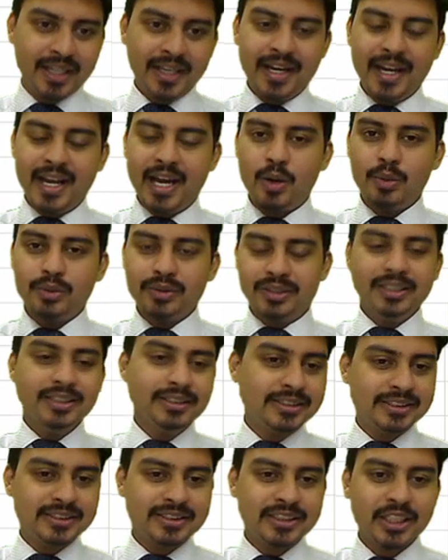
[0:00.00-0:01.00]
Now
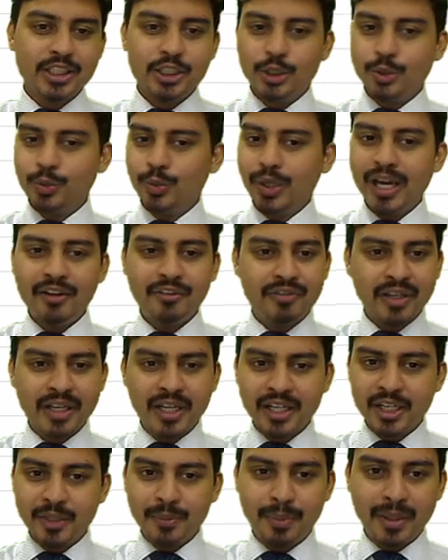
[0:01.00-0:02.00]
this, you would have
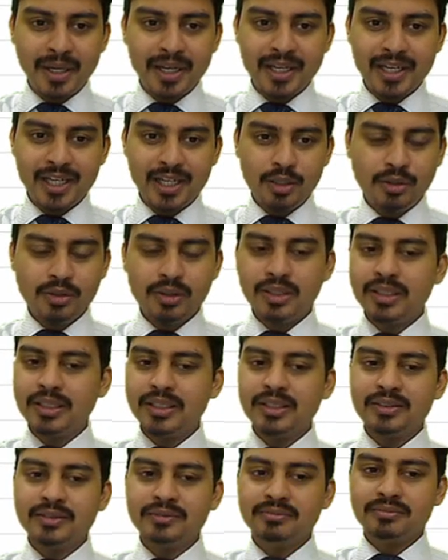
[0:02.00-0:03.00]
figured it by now.
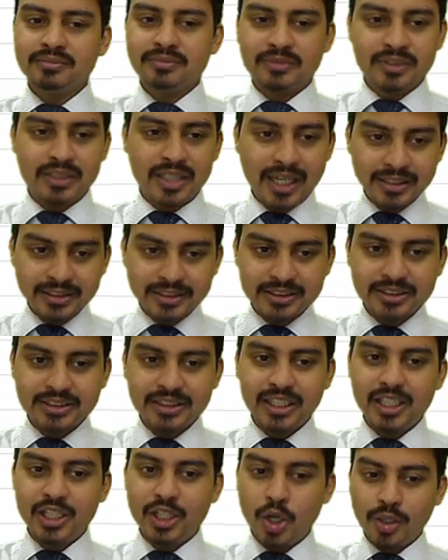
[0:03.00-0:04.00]

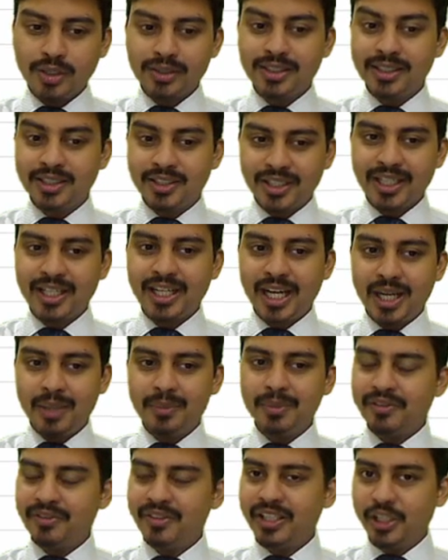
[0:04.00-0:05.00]
That's not the trick I'm
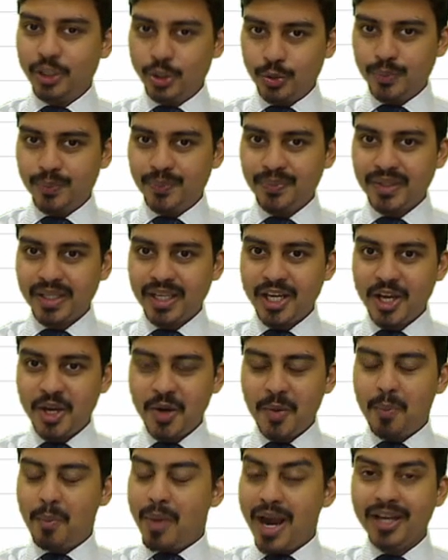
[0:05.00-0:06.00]
referring to.
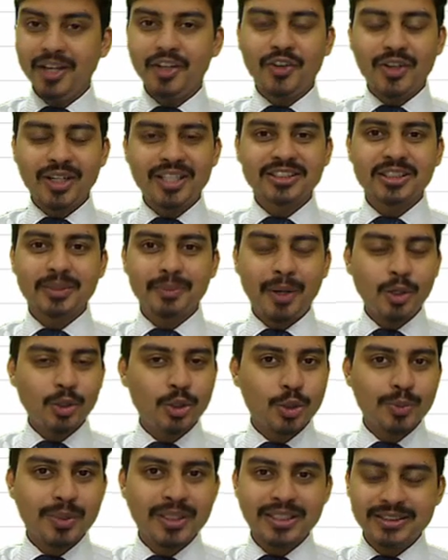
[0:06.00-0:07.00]
My trick is
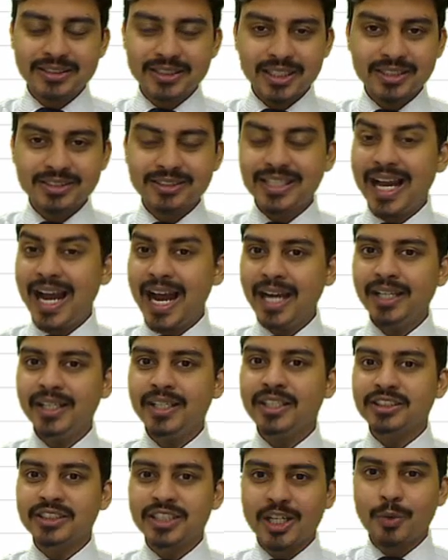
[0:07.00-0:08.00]
about to be discussed and
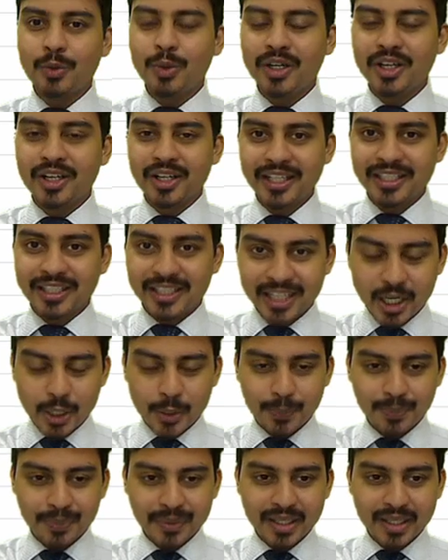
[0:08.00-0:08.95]
discovered right now.